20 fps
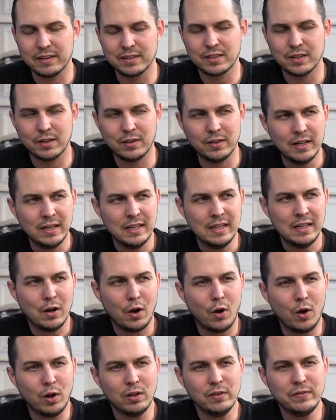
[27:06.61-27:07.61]
So
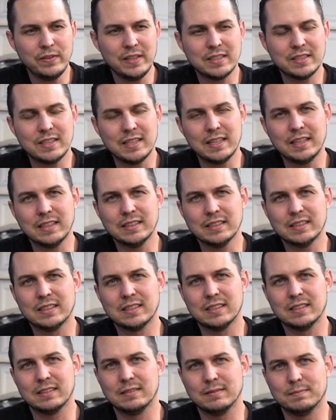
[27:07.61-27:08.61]
all of these
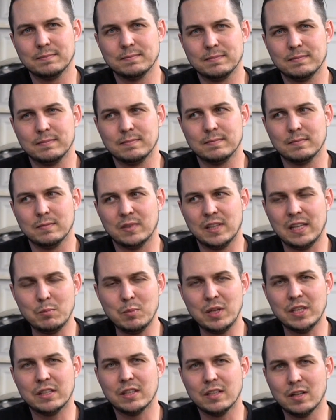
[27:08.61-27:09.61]
things lead
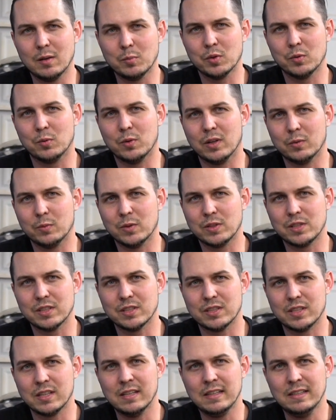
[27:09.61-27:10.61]
me to number one, which
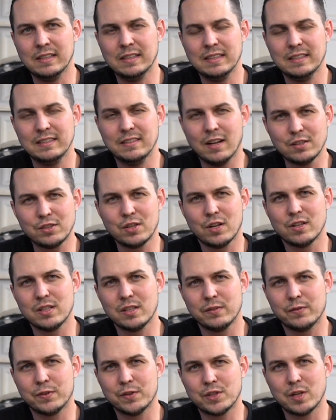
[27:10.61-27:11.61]
is not
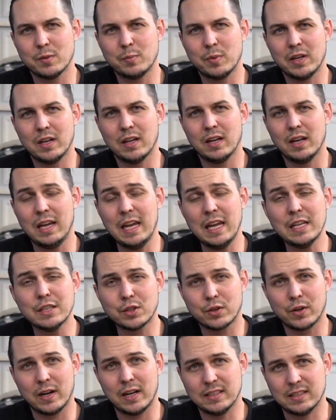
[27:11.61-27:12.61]
charging for shipping is
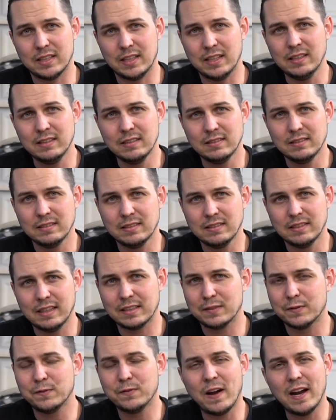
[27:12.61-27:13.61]
crazy.
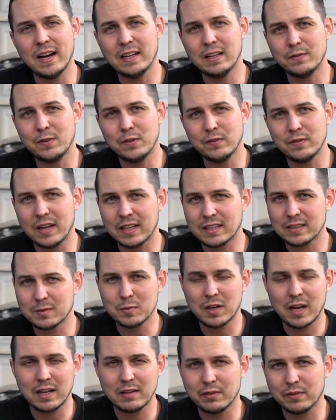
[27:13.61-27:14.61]
That's fine if you've got
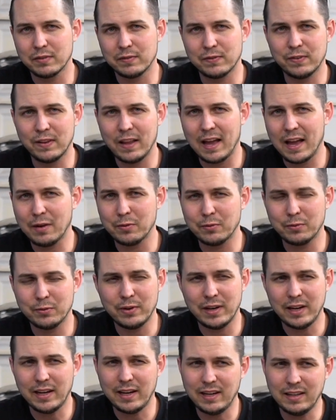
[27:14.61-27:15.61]
some kind of a flat
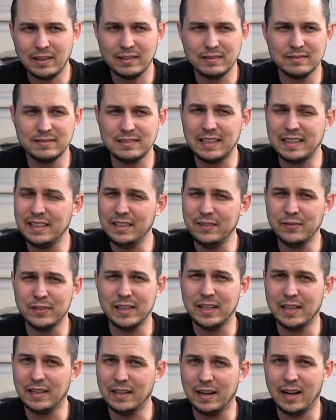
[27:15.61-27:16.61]
rate. Even
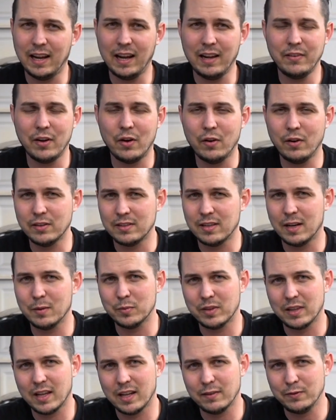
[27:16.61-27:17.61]
then, I have a hard time
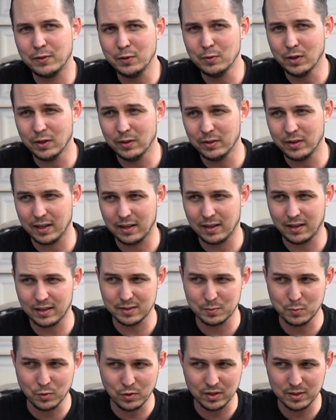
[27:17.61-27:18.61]
with that. If you know that it
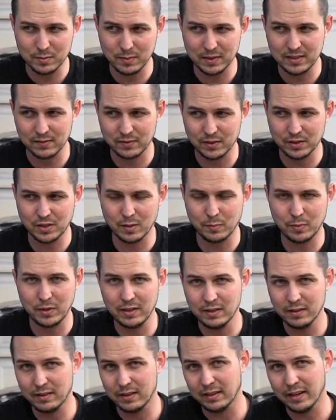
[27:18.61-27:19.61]
costs more expensive to ship
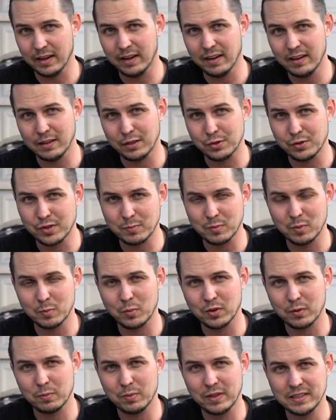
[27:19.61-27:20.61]
here than there and you ship to
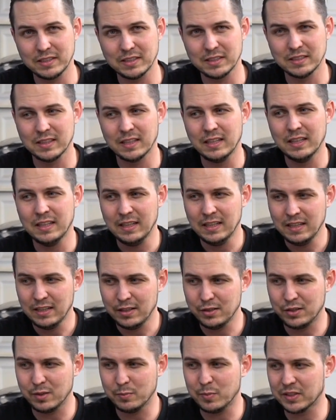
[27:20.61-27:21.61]
both places,
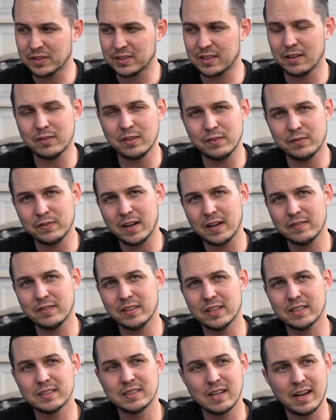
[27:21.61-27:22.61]
you should bill 75 to
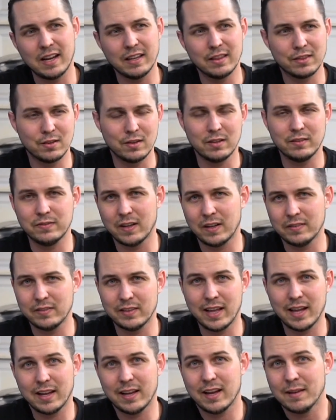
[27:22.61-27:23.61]
this guy and 35 to
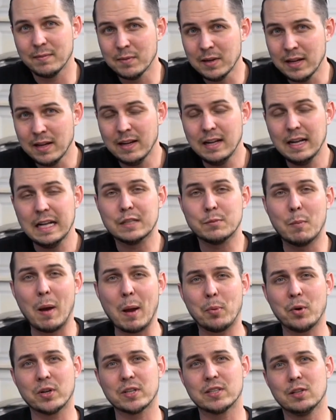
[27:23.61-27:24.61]
that guy. It's my
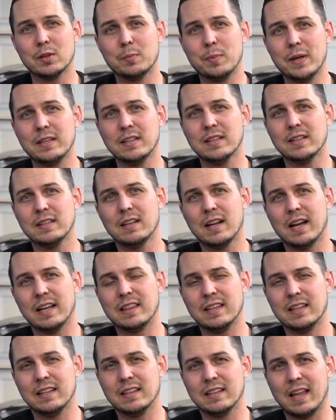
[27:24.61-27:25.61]
personal opinion. I
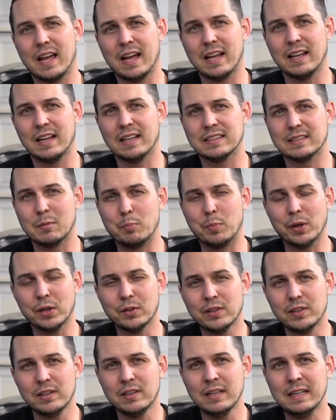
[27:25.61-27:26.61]
think that as a
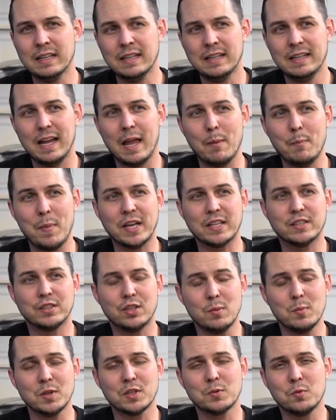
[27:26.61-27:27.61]
builder, it makes
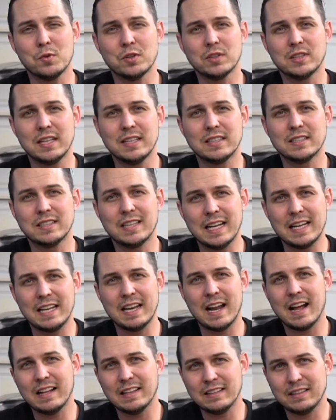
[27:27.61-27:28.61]
so much more sense to
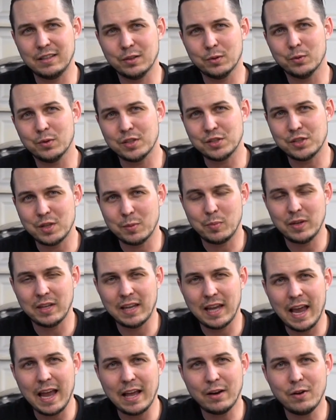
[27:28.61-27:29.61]
not deal with shipping
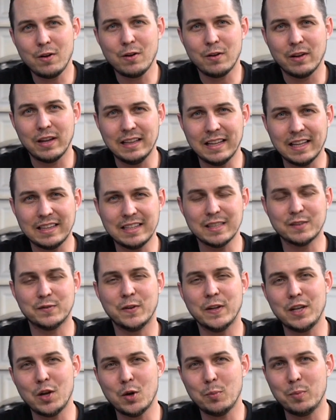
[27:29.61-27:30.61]
at all. And let this
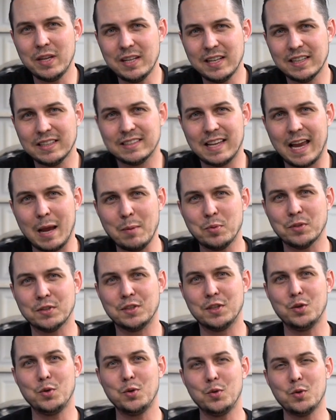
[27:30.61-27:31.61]
video be an example
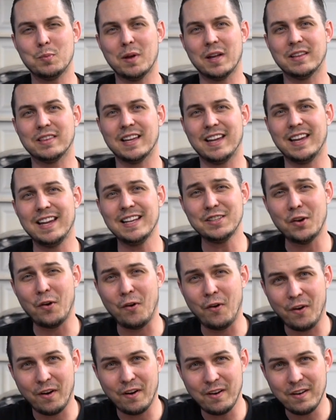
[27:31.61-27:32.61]
to you about that. It's
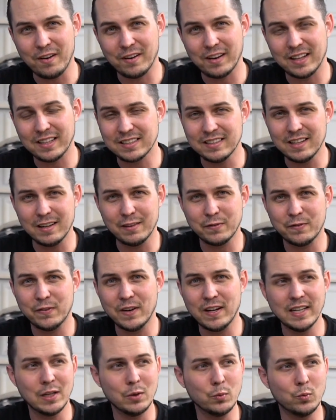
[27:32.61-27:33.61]
hard, it's not
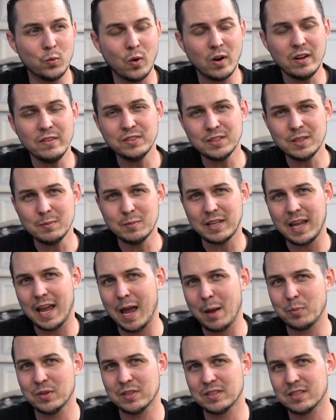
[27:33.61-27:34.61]
fun. And what if something
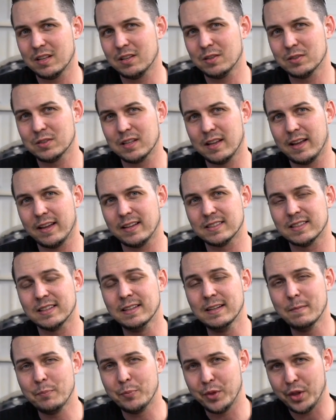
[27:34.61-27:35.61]
happens to those lights
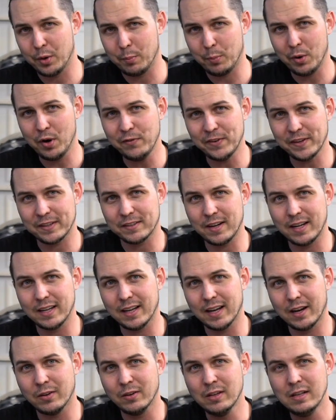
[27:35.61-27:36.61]
that are perfect right
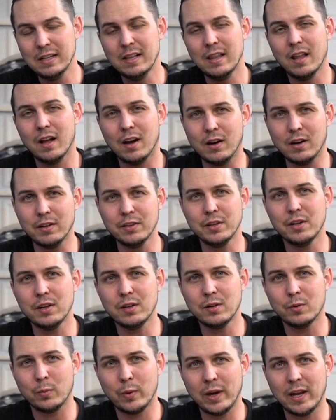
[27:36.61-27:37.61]
now on
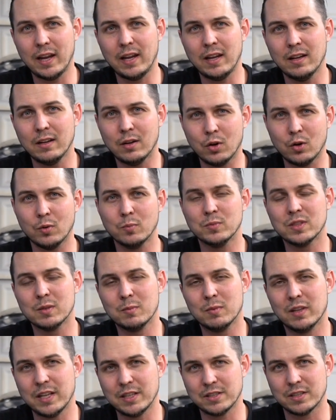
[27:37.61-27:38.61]
their way home to
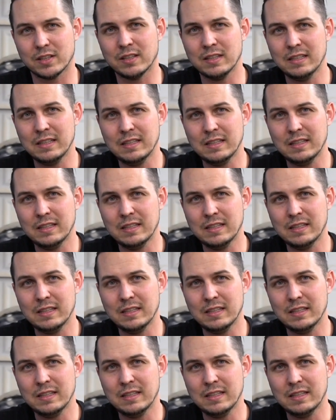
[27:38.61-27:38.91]
Malaysia?